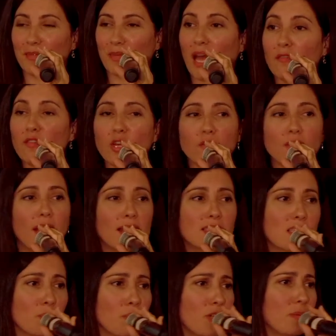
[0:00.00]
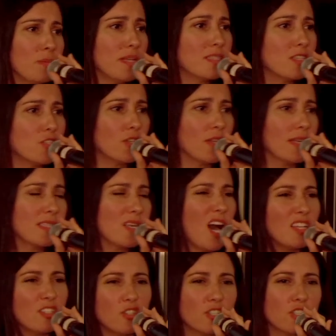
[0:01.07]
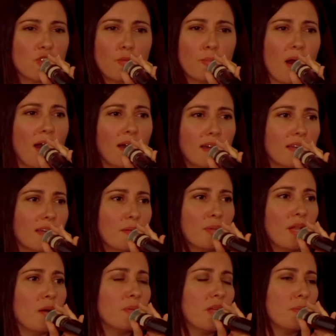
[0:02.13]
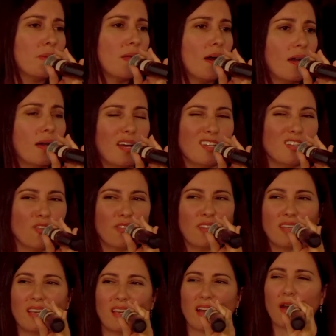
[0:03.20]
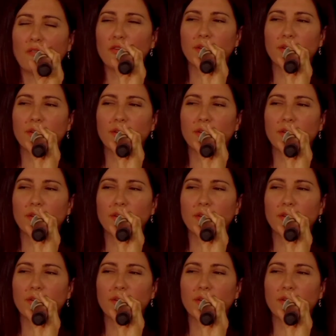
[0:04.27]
Have you ever had somebody message you, they say, I do digital marketing, blah, blah, blah, and you're thinking, I've